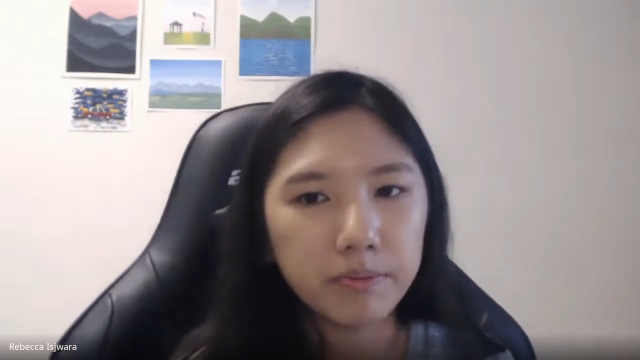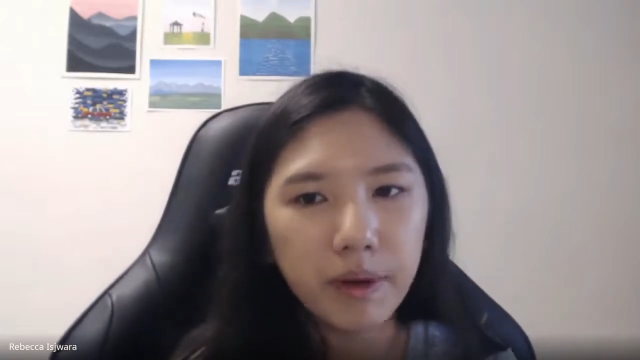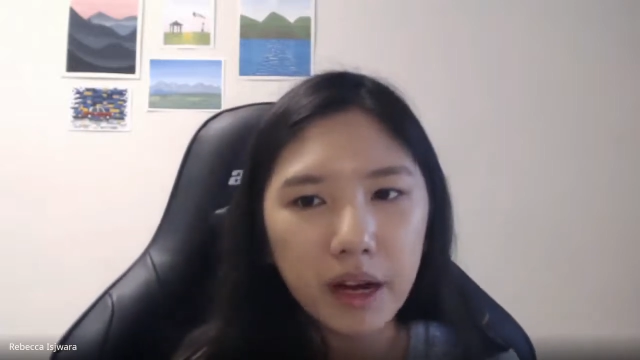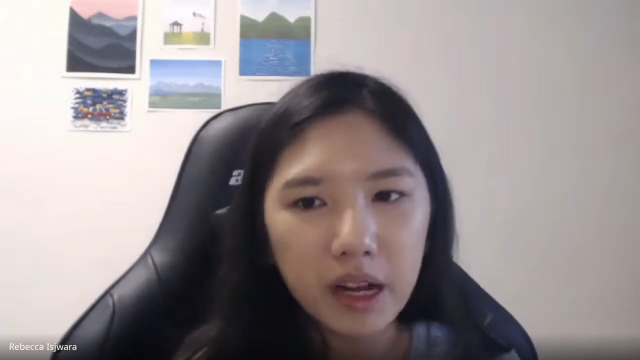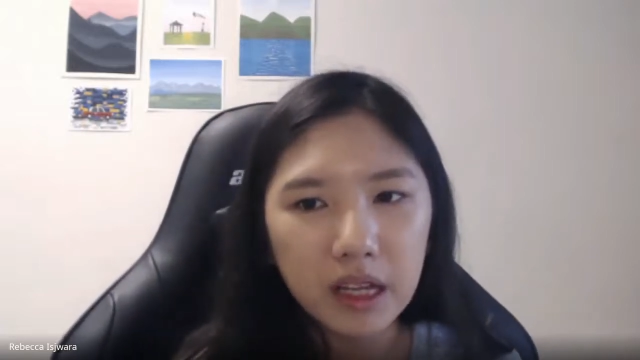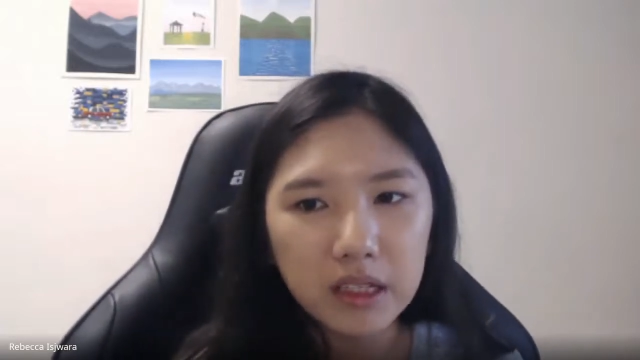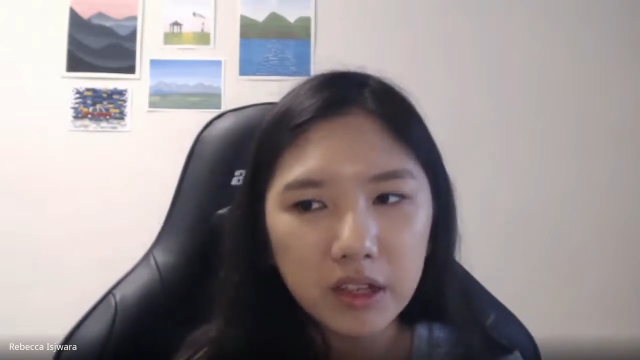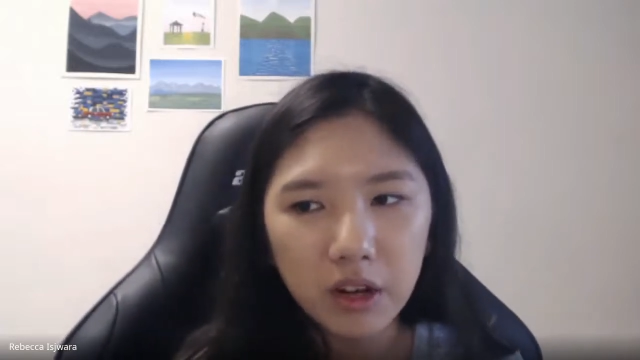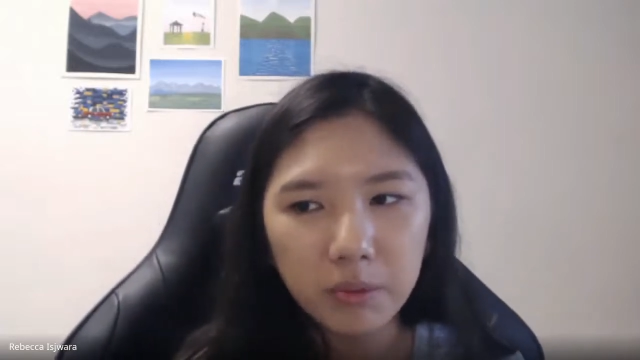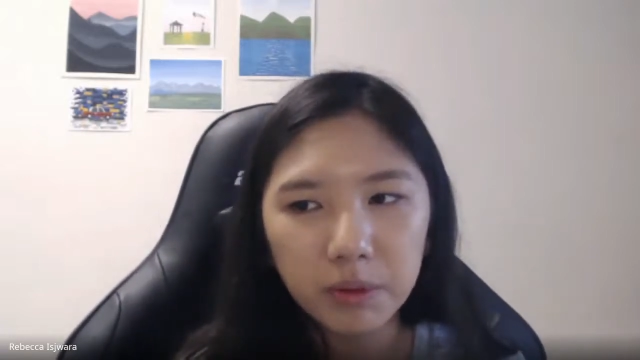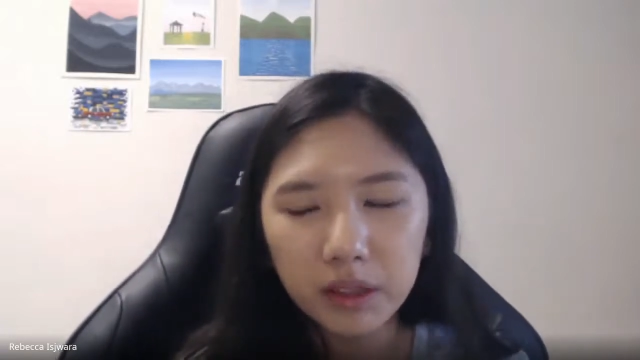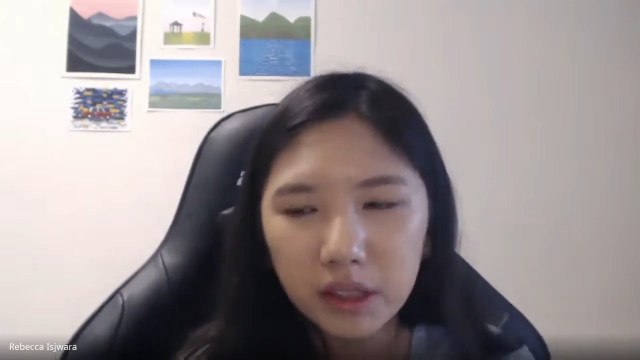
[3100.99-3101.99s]
But it's
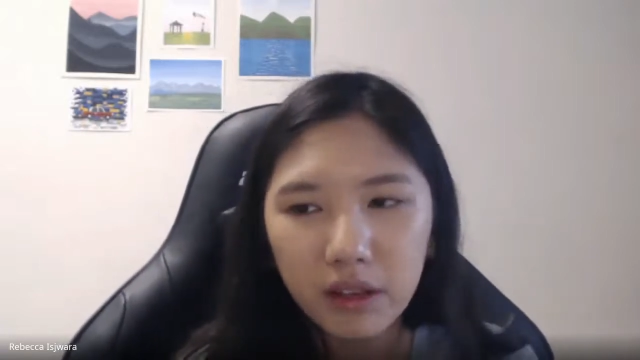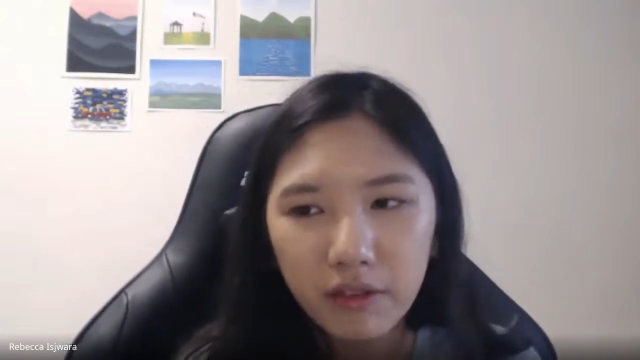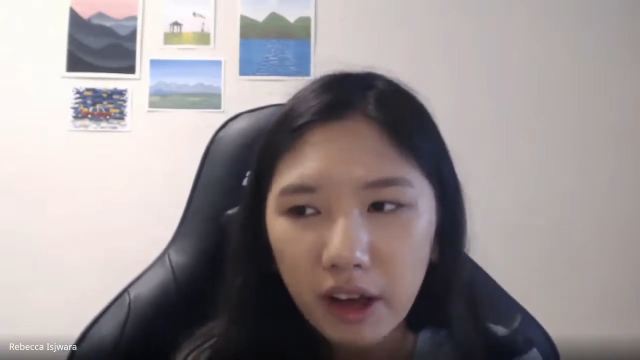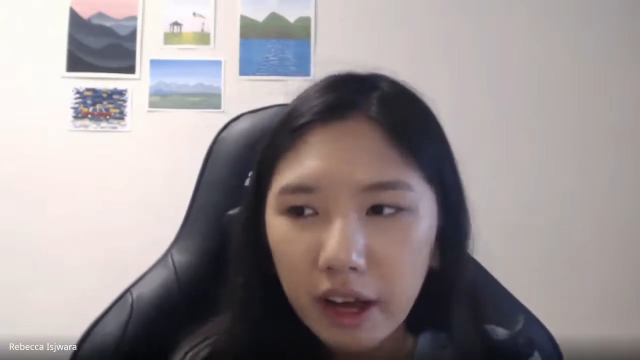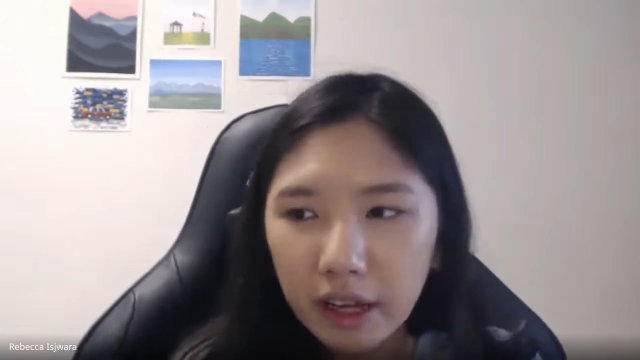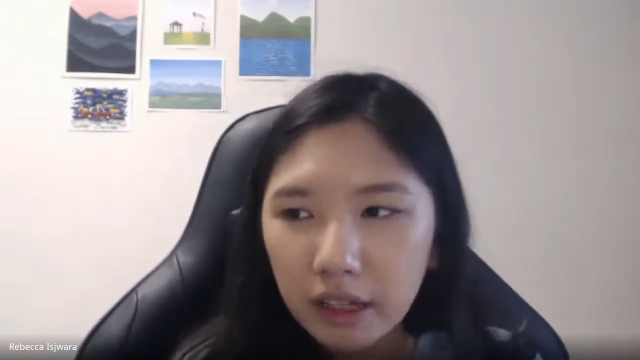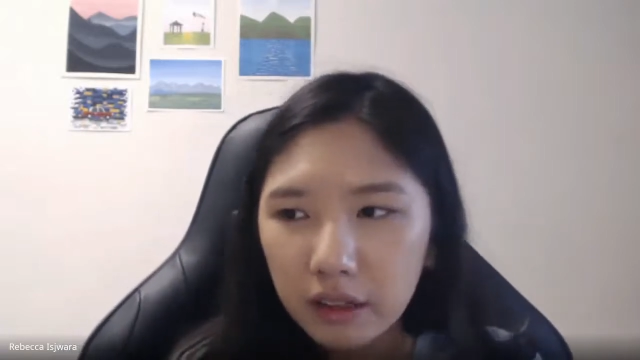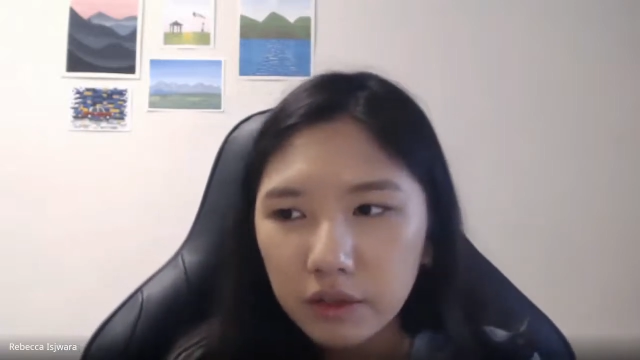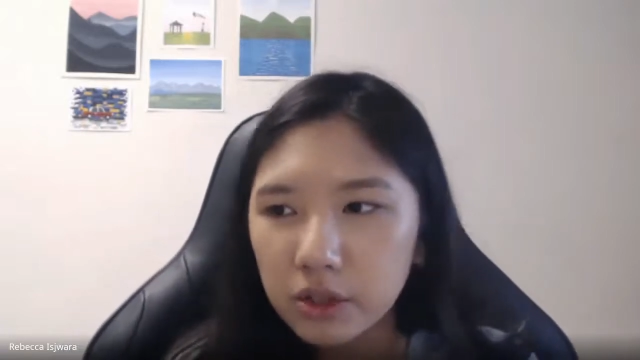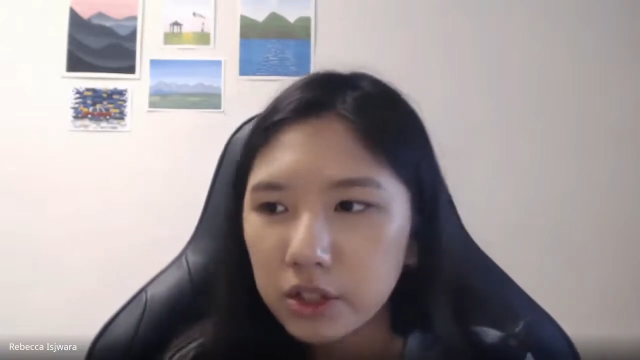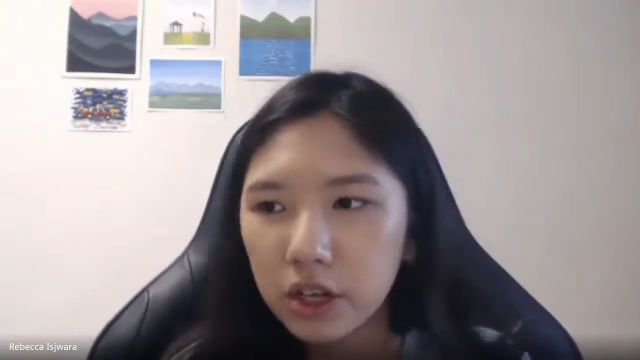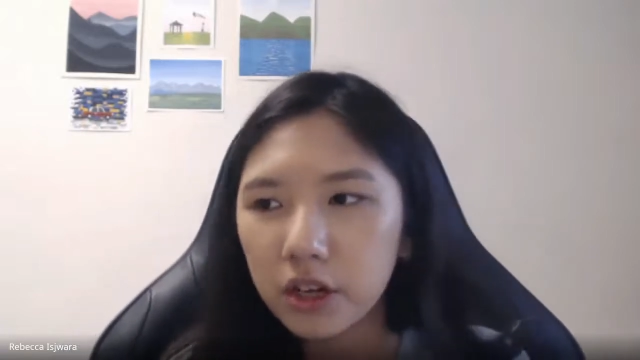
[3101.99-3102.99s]
completely fine if
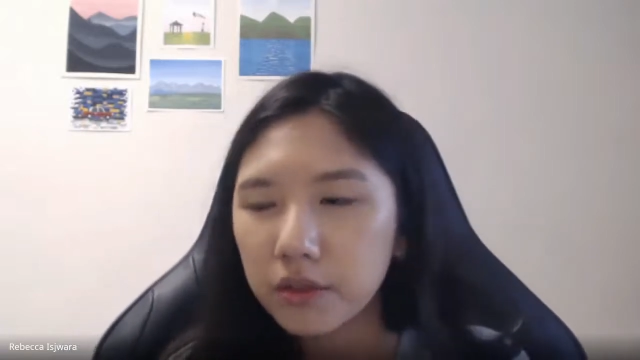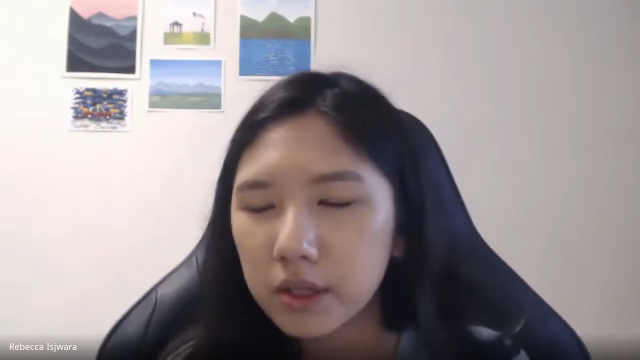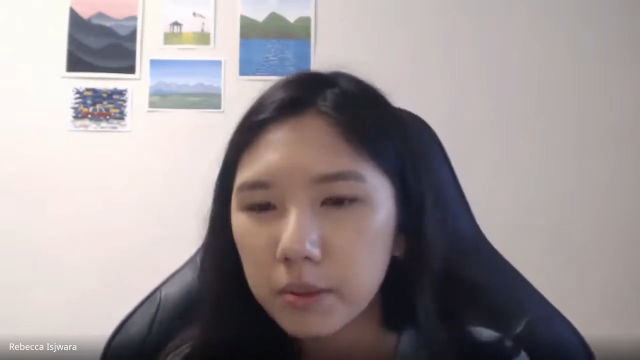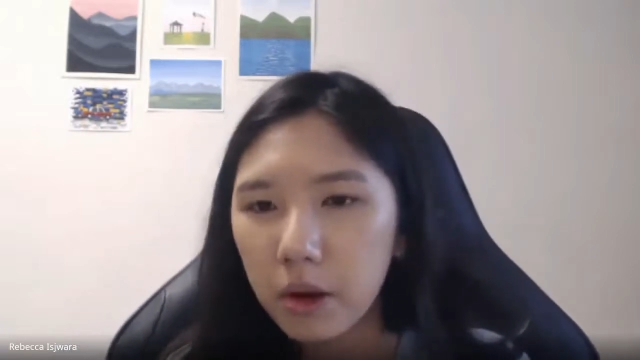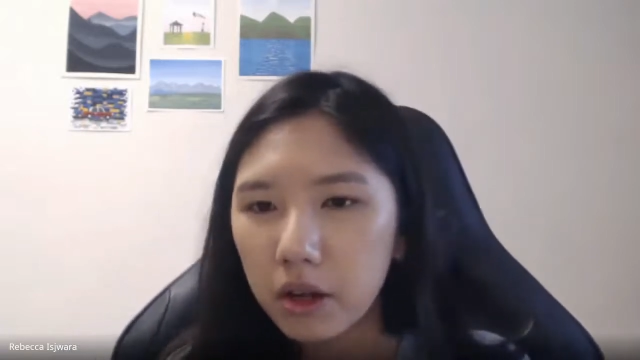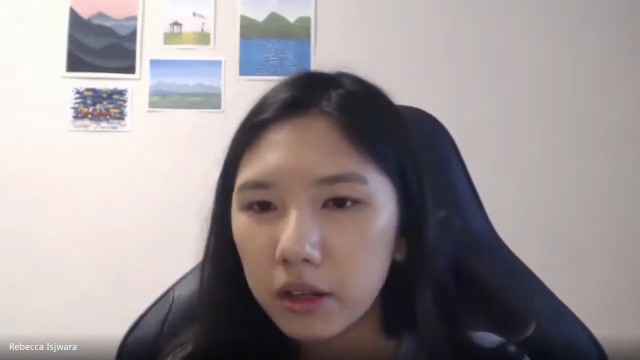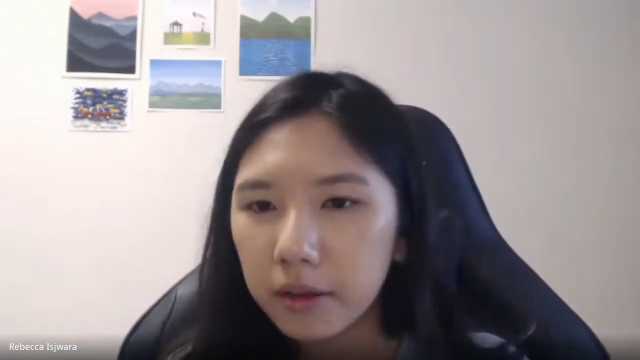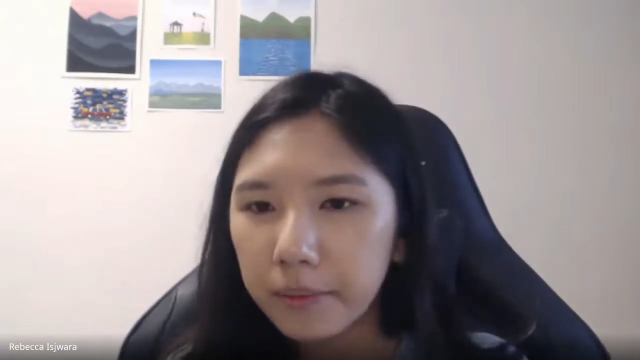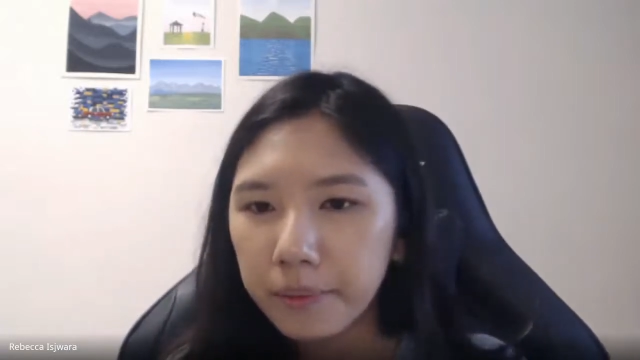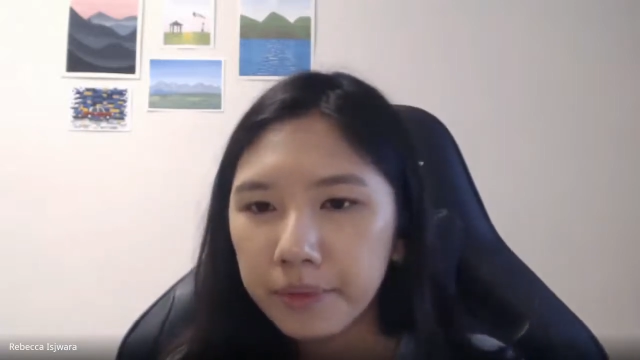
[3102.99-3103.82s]
you start off small,